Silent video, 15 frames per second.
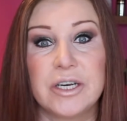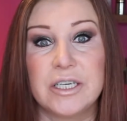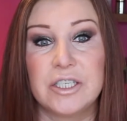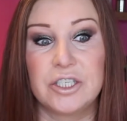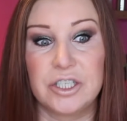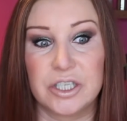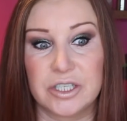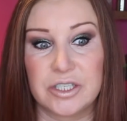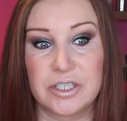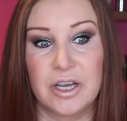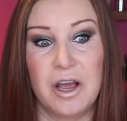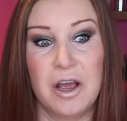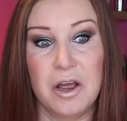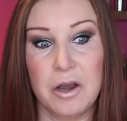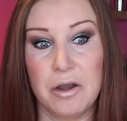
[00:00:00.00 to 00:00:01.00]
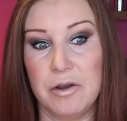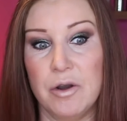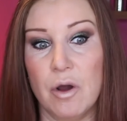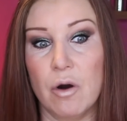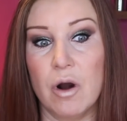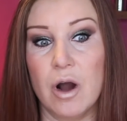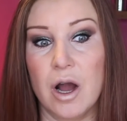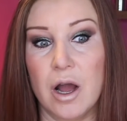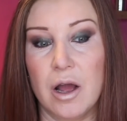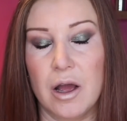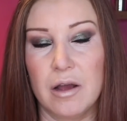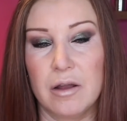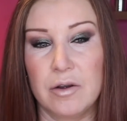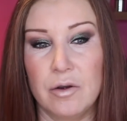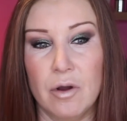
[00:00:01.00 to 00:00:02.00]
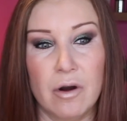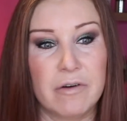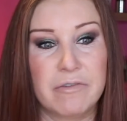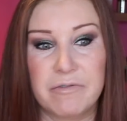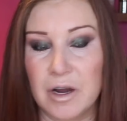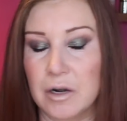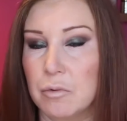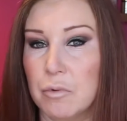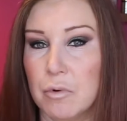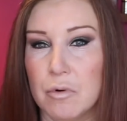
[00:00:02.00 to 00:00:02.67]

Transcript: and it's just not a fun